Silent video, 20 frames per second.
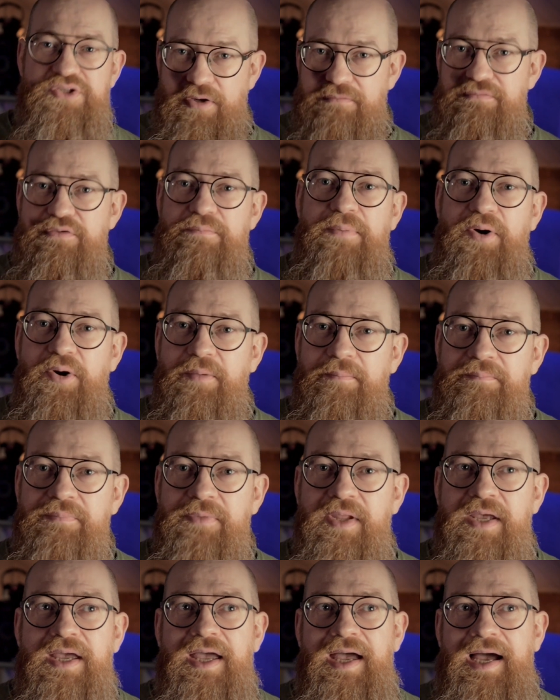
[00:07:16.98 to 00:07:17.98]
off the bottom,
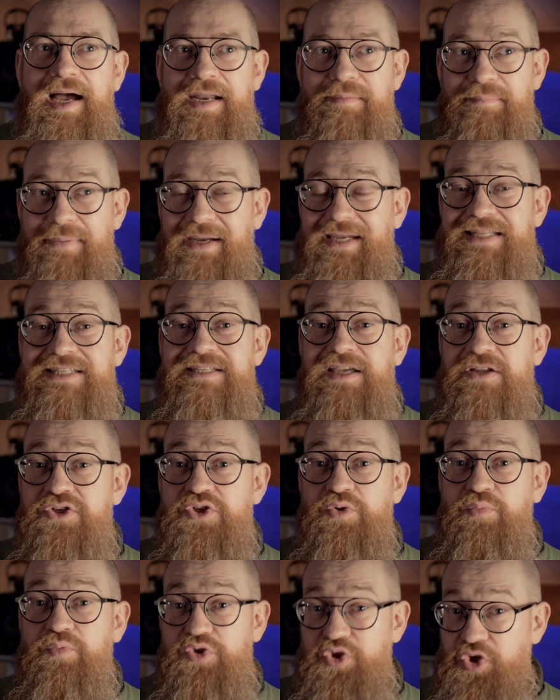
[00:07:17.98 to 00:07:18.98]
and my
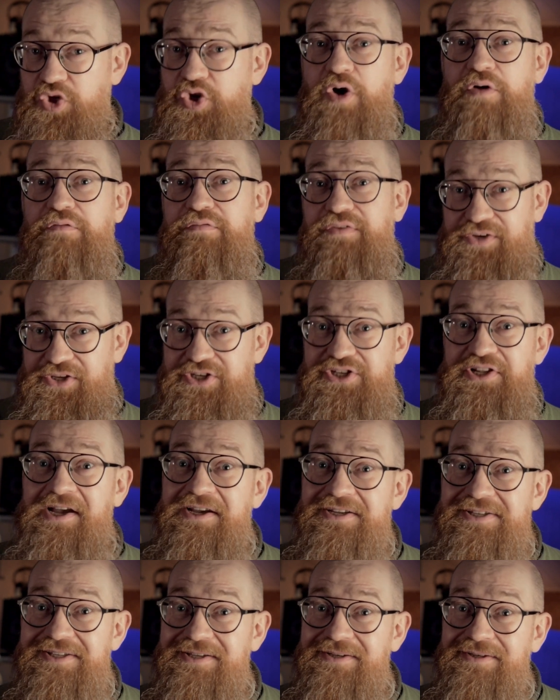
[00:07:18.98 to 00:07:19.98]
intention was to not finish
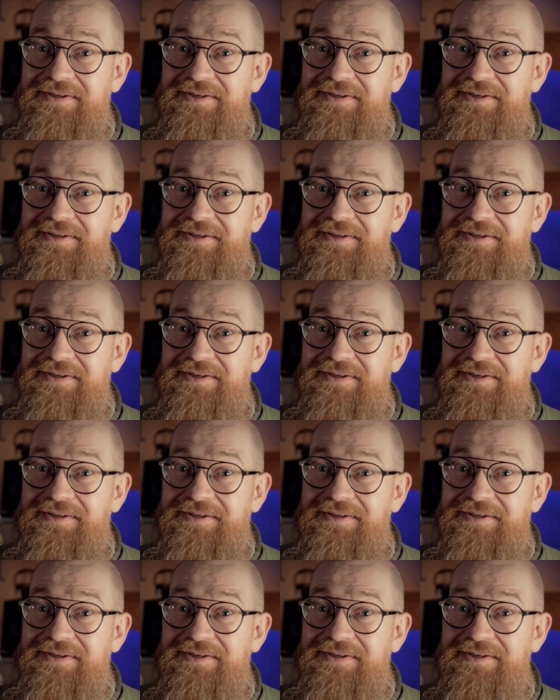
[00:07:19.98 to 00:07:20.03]
last.